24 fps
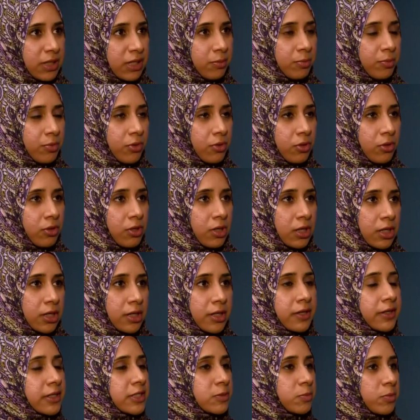People
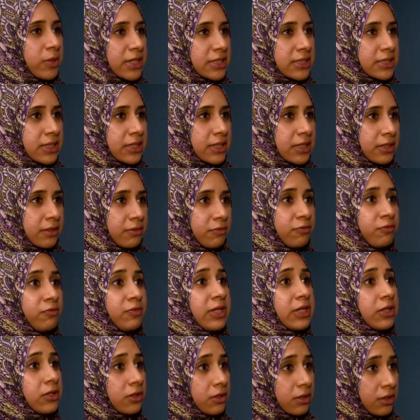are expressing
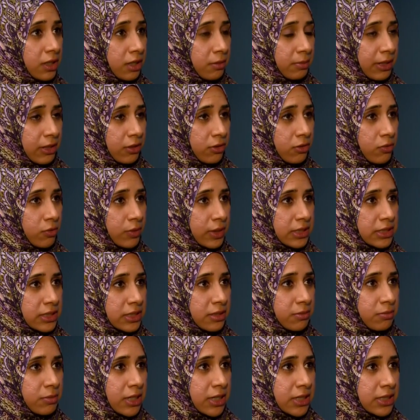fear about going to
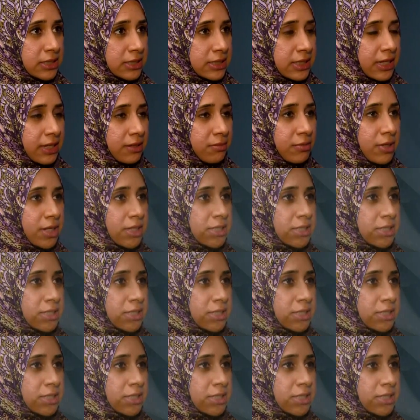the mosque, and